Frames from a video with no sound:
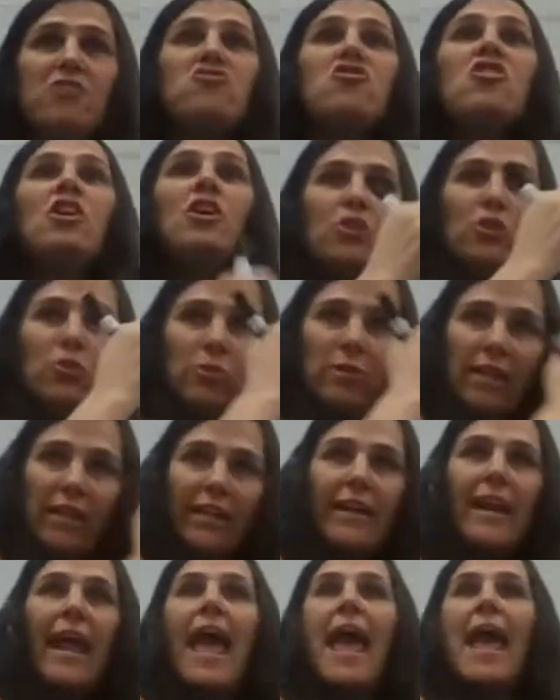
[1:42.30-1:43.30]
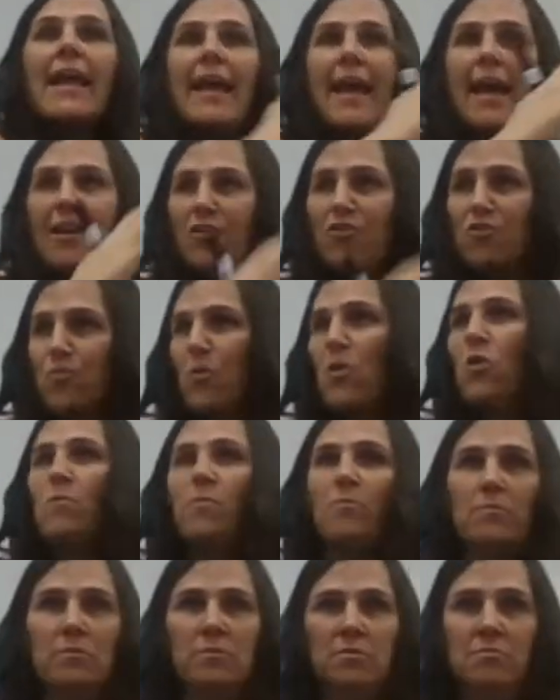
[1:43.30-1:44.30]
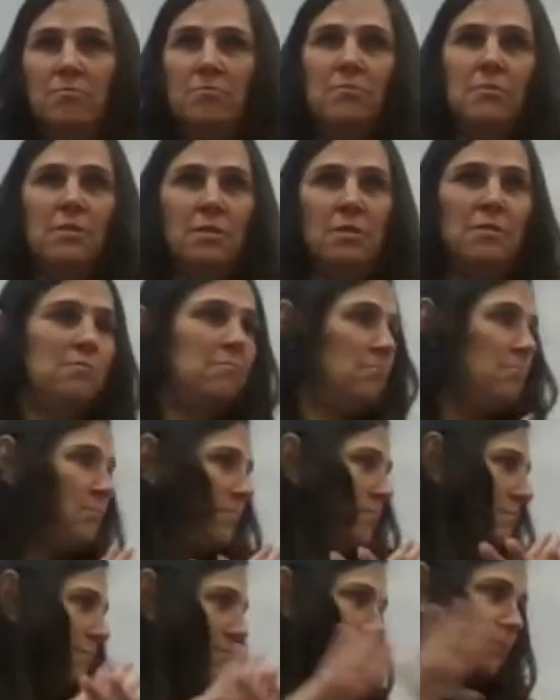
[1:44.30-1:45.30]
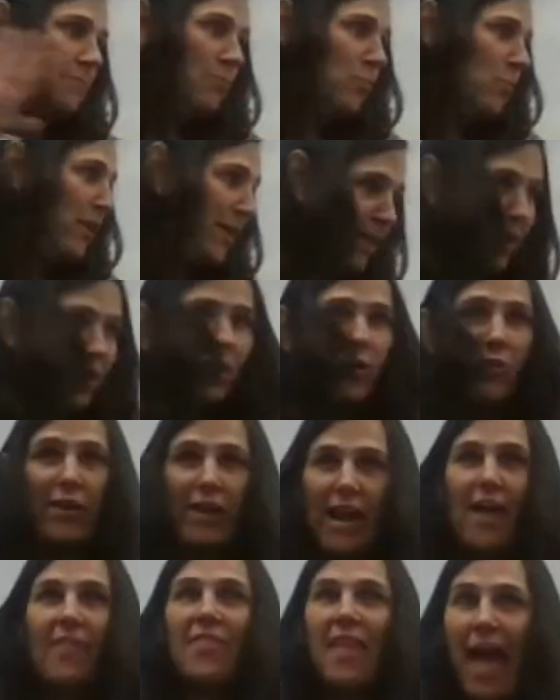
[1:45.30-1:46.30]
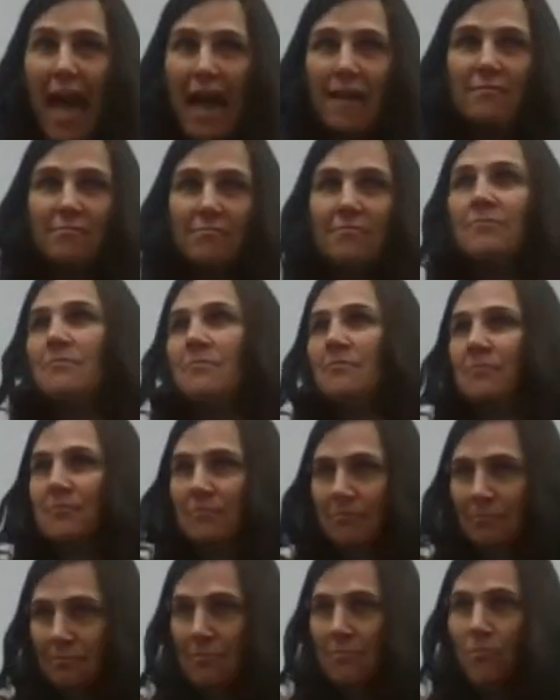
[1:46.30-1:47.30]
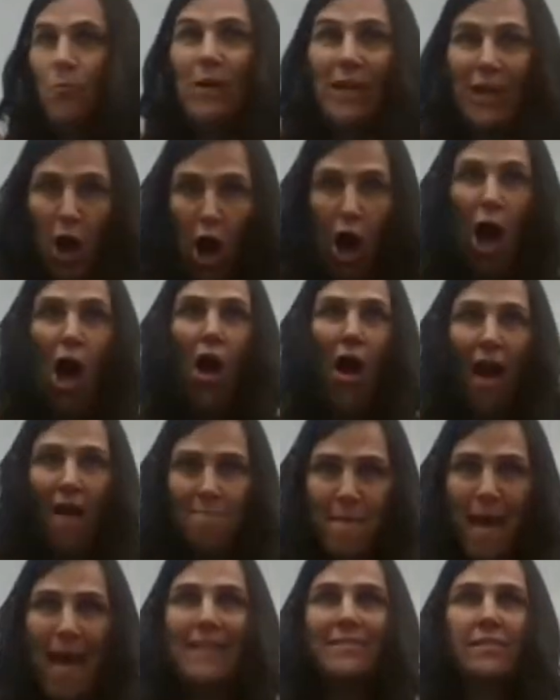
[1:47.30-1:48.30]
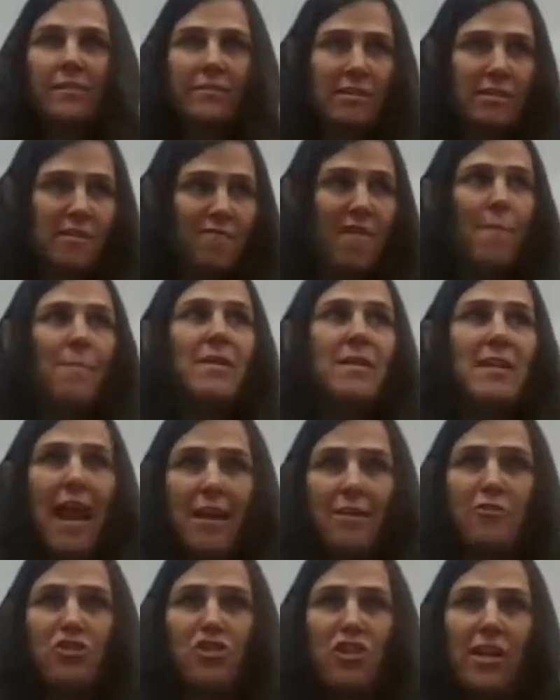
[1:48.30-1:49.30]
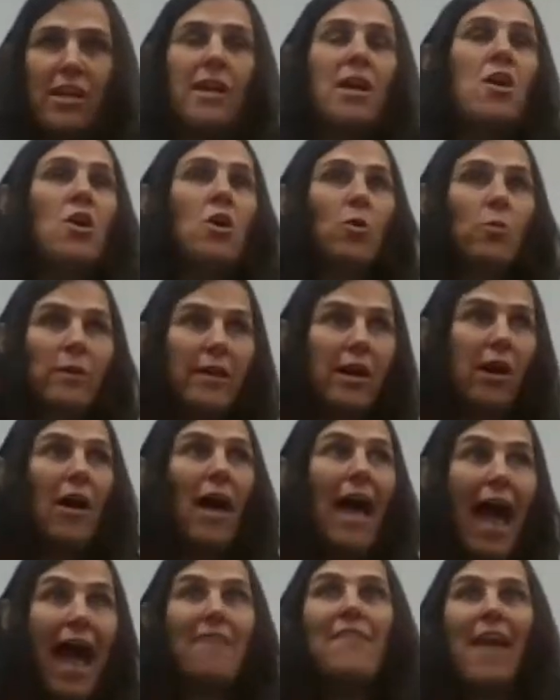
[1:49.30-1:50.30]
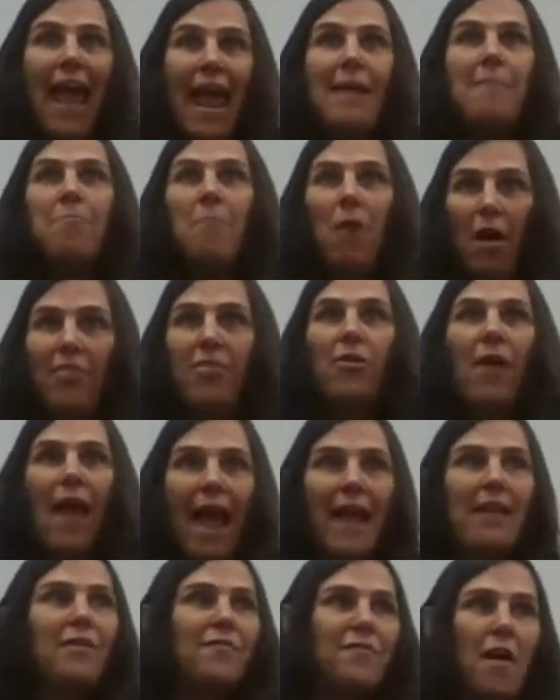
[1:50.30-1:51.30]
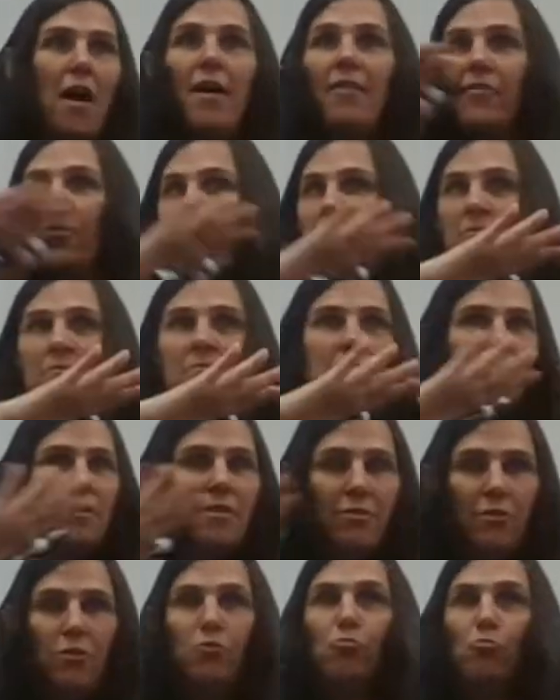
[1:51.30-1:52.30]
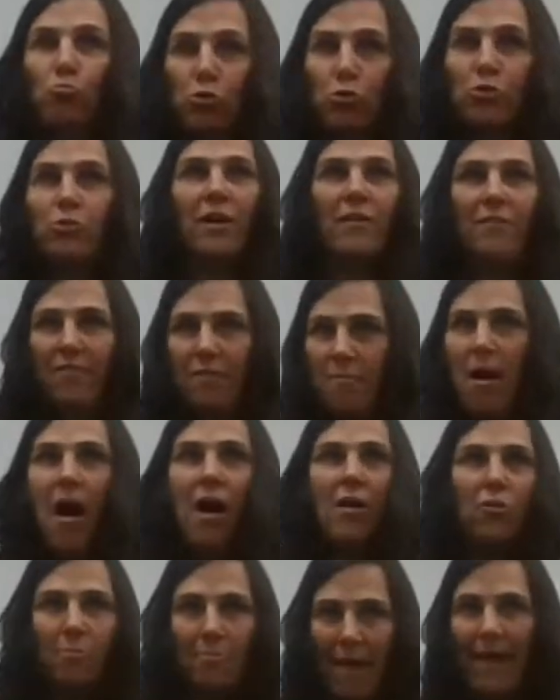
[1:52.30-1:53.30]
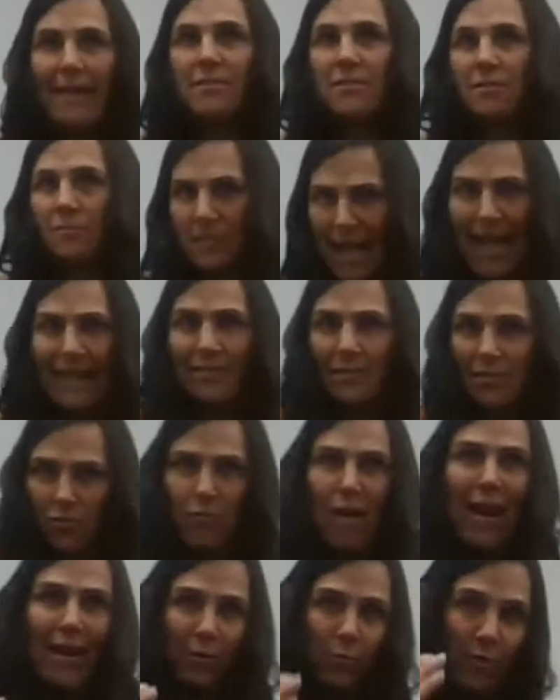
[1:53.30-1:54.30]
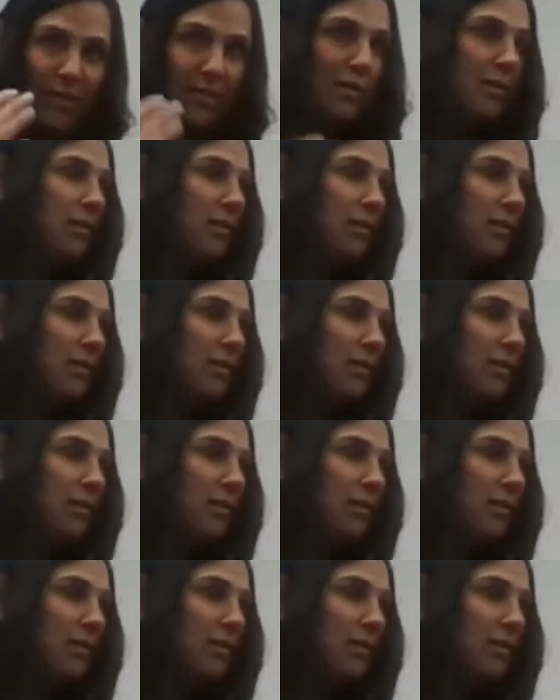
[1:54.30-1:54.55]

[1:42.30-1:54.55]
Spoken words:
dish, you need an egg and a sperm. We can agree on that? We all have masculine and feminine energy. We all have a mother and a father. The root of the model makes sense, right?